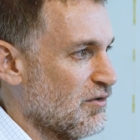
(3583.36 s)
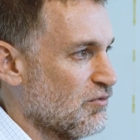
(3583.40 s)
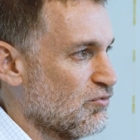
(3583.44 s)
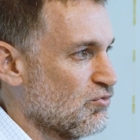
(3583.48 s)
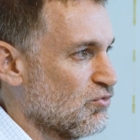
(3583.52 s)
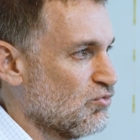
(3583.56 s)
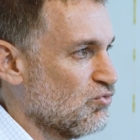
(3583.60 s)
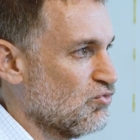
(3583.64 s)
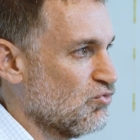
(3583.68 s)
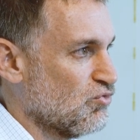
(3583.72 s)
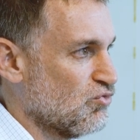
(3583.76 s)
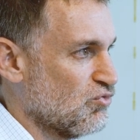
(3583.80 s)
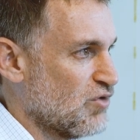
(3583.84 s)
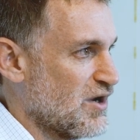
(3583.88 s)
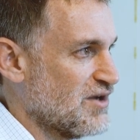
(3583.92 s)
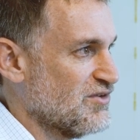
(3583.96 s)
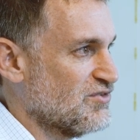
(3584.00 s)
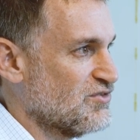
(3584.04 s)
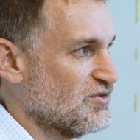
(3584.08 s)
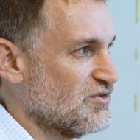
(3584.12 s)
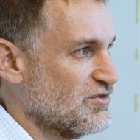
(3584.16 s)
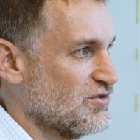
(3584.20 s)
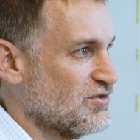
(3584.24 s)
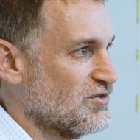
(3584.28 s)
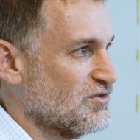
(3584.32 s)

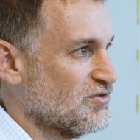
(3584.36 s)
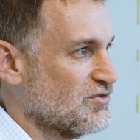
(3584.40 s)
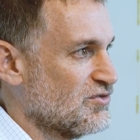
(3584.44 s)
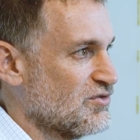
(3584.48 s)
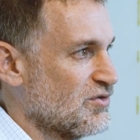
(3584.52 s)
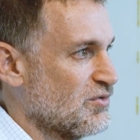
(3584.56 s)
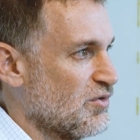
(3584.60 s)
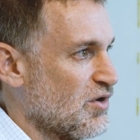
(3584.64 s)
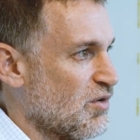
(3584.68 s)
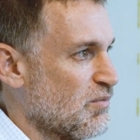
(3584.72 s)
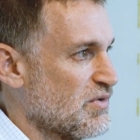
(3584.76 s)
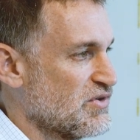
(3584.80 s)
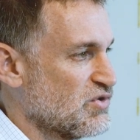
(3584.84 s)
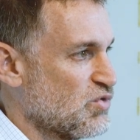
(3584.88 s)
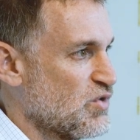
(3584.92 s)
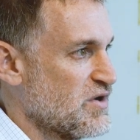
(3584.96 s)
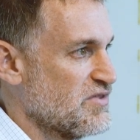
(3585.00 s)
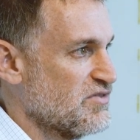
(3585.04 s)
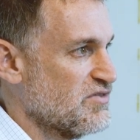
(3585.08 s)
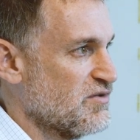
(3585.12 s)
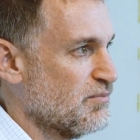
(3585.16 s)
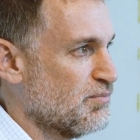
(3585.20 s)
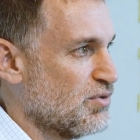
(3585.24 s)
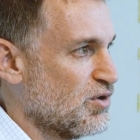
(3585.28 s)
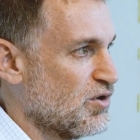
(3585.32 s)
races,
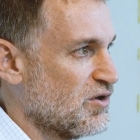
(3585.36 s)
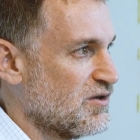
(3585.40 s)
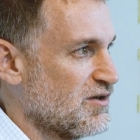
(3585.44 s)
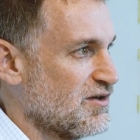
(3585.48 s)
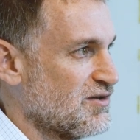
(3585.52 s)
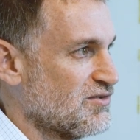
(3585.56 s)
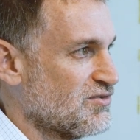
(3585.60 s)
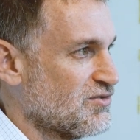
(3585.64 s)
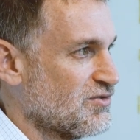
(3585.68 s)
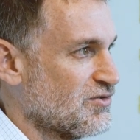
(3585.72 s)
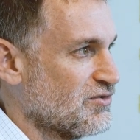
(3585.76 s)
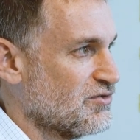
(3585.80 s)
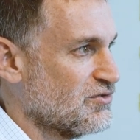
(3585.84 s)
between the parties.